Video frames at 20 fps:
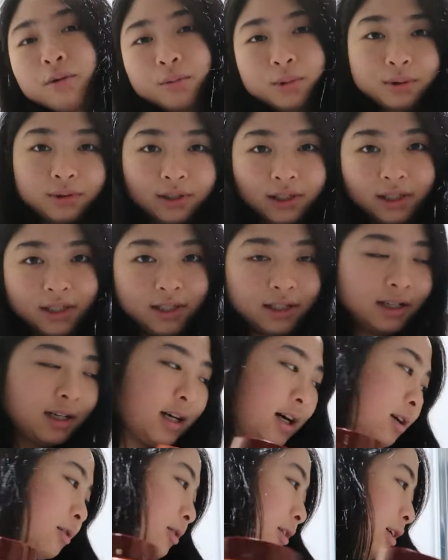We'll see.
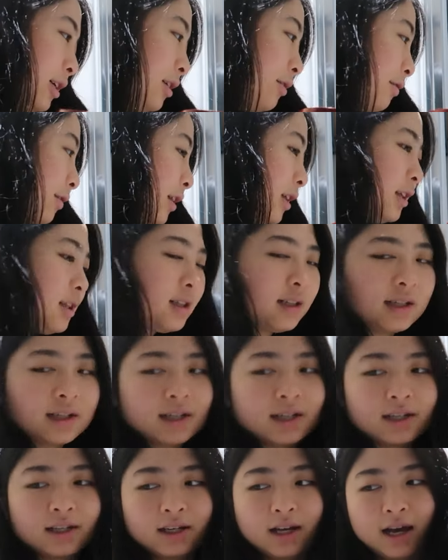I'll leave this
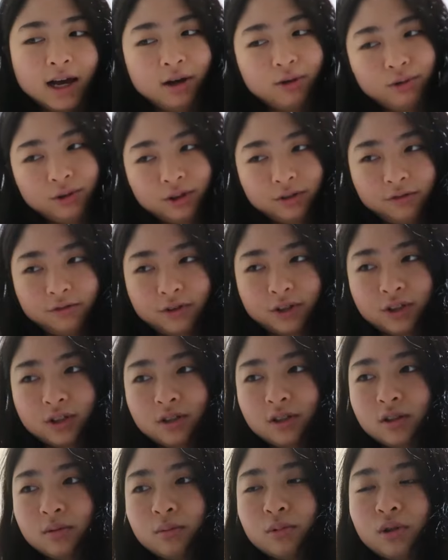like out
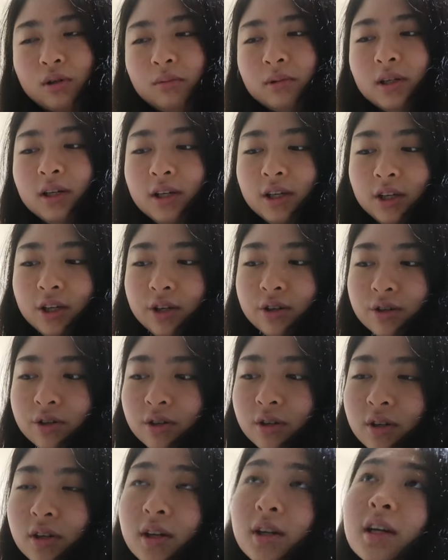first, probably here.
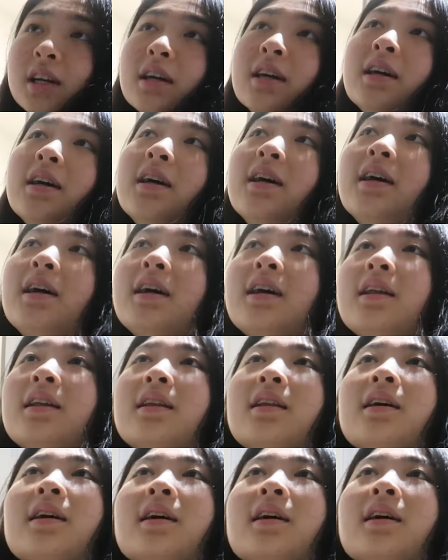And